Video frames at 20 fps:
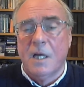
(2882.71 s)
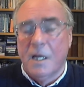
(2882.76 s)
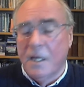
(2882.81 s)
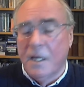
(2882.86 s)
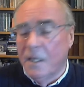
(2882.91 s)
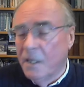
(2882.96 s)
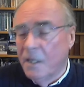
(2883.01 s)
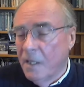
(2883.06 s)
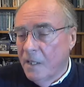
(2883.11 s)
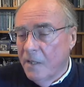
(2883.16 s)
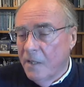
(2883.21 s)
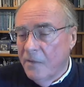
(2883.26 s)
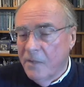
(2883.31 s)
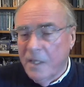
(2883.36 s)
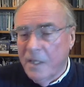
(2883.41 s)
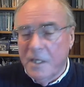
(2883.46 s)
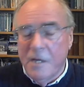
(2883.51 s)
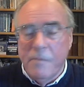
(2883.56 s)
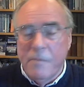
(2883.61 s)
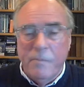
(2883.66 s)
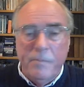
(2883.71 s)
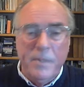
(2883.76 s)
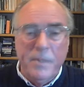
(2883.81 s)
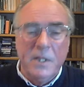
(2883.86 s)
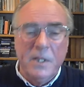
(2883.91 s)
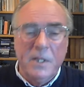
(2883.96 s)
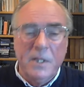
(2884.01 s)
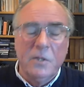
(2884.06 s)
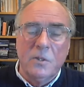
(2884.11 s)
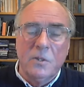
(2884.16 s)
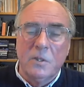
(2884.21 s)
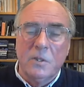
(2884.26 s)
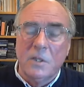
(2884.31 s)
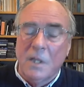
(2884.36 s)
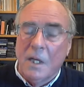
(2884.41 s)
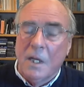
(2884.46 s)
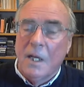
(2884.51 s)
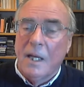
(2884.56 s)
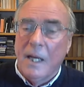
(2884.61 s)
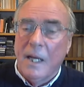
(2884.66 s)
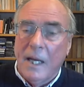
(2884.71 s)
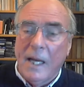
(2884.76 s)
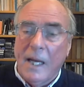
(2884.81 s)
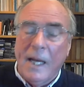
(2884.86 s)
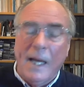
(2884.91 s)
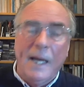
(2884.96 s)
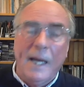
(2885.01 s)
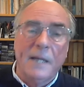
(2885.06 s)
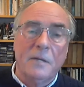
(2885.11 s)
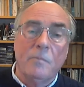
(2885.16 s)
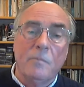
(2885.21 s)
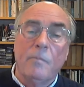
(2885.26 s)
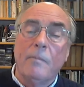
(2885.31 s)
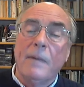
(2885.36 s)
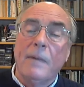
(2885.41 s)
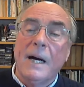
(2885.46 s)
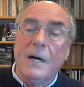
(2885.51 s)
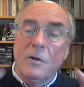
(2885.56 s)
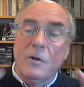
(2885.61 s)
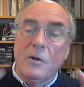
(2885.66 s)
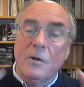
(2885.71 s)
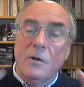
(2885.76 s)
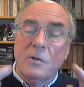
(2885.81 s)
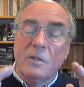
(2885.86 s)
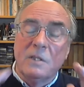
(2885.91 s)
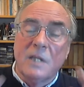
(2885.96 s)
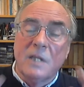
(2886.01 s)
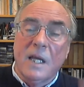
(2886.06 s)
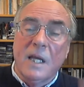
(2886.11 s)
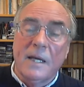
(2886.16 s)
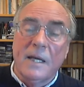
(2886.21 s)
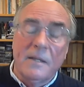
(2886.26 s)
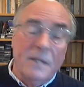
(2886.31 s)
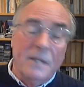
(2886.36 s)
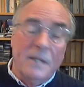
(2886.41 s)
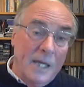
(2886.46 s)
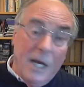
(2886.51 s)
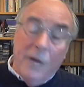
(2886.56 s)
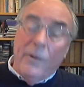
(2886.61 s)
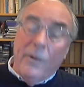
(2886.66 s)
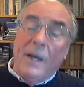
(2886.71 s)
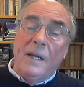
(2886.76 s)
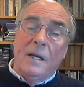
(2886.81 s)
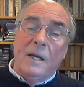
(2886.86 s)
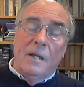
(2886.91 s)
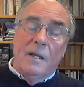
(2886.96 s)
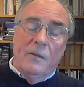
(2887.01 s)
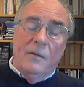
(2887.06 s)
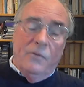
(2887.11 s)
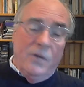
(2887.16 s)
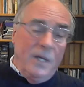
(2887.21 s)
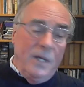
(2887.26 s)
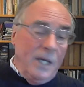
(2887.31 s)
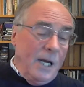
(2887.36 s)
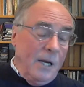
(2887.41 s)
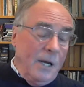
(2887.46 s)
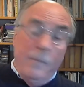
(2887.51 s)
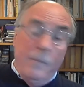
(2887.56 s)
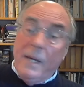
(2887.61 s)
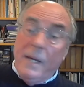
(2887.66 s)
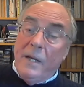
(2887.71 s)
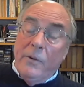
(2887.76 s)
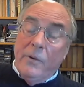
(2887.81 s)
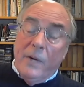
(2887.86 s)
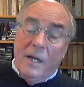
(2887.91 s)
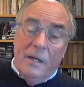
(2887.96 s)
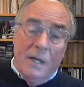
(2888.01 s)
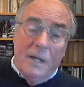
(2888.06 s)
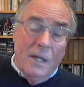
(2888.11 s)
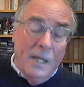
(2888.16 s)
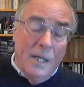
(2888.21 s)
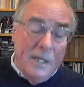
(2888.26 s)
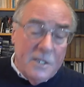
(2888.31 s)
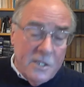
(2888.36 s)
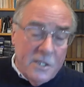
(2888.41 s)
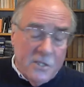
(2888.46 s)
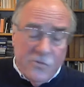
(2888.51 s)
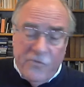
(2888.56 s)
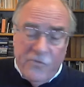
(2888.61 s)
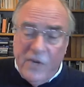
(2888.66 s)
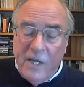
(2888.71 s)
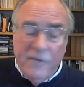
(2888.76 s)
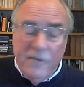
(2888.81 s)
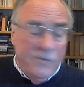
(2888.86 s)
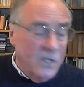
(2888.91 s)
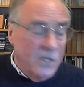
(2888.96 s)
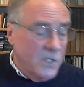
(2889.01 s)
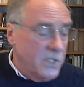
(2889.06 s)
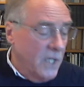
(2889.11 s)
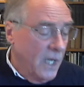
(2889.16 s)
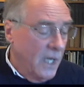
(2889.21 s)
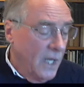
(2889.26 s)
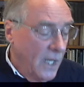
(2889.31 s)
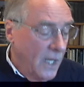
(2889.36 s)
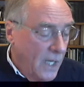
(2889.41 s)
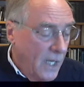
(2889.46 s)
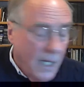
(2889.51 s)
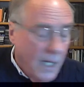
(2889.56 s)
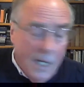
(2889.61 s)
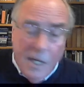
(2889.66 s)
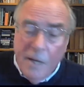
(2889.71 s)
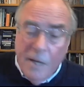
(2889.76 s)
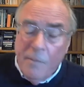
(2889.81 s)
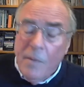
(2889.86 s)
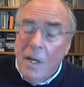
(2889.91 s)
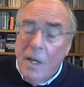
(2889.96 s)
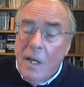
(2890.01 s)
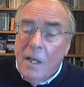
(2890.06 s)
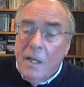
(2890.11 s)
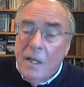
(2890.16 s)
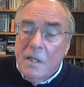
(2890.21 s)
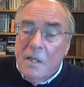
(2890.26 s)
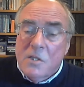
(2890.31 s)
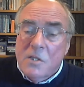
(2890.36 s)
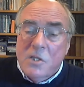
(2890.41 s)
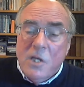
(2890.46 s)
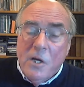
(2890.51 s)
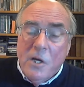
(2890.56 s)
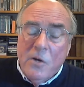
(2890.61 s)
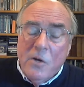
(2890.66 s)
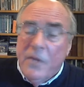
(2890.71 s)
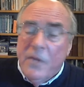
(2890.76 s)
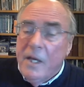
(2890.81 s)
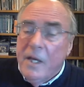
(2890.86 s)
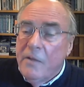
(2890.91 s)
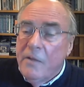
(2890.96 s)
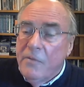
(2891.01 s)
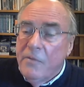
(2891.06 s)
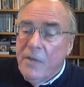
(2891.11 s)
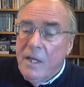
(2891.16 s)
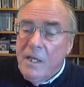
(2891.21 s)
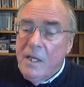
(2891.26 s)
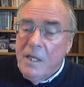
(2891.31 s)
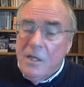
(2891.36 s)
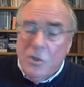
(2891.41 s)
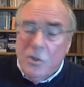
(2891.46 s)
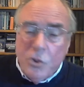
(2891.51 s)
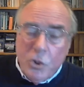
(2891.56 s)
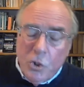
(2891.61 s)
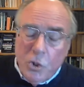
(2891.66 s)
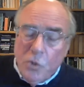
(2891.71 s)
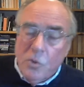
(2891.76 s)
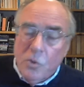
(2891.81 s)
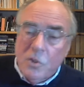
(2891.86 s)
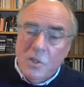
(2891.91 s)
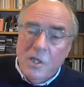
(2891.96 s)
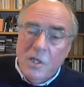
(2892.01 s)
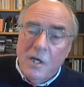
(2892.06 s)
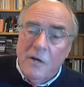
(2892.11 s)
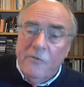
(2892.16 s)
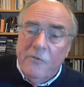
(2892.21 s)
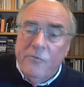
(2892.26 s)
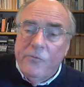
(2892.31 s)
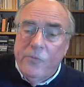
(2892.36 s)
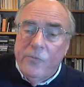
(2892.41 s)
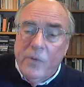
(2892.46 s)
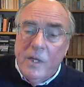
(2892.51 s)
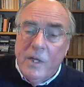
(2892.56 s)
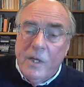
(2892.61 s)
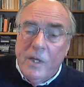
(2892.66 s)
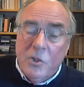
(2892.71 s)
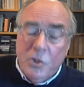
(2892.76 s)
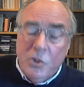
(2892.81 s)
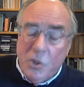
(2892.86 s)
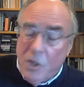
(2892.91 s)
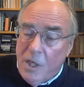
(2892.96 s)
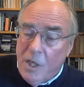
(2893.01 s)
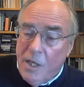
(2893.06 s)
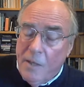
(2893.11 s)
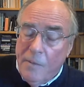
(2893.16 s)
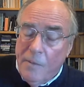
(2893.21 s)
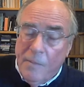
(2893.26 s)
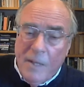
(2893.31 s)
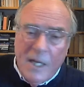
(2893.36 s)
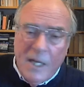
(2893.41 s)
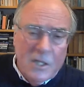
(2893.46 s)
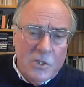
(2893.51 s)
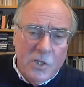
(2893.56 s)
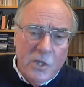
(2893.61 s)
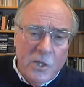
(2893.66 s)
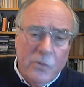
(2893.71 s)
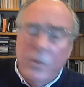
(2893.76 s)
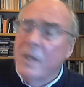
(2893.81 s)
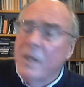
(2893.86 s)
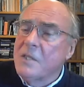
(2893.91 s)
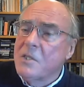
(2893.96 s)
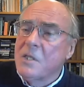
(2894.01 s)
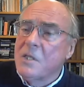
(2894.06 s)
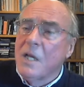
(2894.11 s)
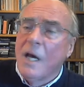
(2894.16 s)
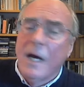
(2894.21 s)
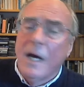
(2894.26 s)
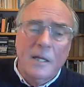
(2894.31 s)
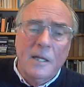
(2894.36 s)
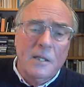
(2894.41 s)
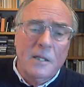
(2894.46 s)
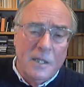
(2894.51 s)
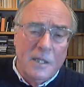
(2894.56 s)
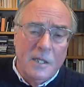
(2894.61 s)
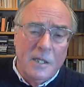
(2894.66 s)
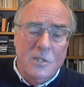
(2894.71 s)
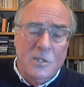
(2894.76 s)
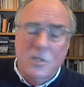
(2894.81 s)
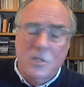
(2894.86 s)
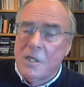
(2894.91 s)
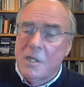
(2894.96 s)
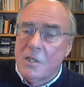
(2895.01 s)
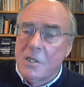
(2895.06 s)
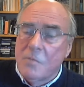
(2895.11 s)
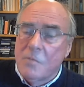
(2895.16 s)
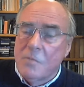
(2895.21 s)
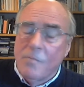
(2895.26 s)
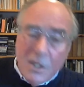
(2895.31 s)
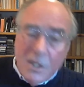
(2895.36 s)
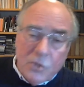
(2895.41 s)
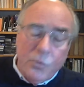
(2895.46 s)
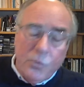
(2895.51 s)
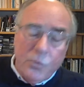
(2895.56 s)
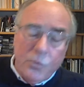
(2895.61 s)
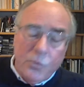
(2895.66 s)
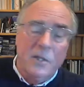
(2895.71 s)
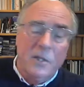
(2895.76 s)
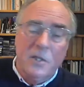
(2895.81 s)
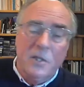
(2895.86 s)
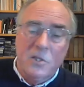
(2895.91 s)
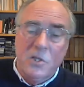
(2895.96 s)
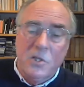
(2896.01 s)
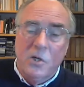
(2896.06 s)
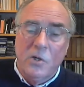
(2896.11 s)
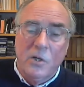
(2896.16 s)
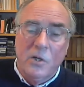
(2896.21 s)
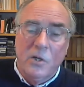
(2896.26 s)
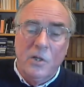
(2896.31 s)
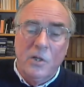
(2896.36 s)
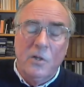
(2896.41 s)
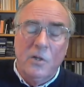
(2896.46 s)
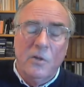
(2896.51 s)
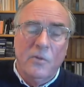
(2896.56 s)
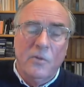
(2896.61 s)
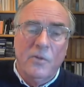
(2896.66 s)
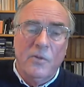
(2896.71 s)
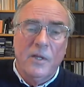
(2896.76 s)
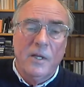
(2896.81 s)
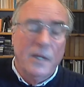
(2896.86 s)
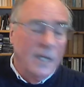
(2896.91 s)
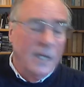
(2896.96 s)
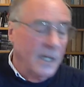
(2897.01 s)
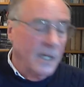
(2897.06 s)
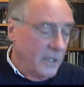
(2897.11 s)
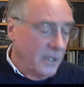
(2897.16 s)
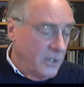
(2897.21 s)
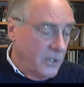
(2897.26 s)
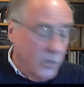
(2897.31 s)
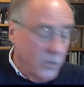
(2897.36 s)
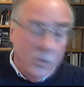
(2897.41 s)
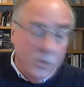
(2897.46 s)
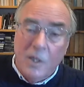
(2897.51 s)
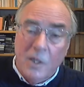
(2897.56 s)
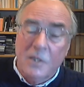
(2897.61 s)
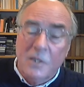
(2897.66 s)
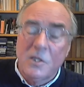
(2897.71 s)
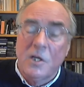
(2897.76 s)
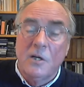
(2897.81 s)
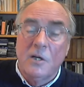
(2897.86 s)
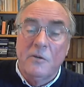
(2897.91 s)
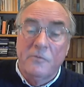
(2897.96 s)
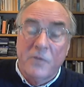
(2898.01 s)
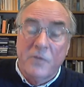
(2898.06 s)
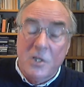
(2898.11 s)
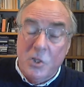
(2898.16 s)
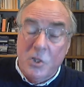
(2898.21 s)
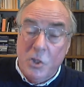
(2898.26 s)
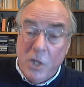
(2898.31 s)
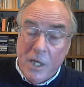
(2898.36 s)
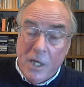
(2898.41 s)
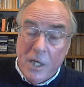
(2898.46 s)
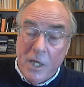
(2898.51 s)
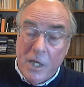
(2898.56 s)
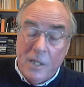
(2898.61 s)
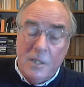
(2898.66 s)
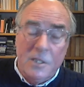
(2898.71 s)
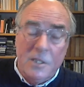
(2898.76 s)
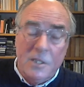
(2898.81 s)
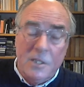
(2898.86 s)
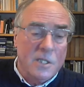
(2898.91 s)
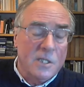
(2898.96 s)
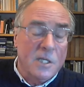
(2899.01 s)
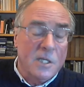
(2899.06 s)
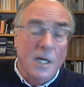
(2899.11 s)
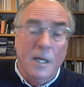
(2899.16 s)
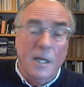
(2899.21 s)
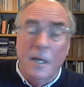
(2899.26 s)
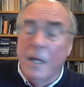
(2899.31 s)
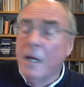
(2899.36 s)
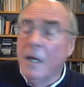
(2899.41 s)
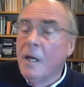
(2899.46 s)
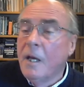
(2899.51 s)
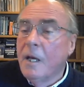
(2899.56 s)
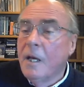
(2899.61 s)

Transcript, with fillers: Uh, they don't build ant mounds like the yellow ant, the yellow meadow ant, Lasius flavus. Um, so they, they need short turf, which um, I showed one slide. It's, it's much warmer in the soil than under taller turf that shades the sun.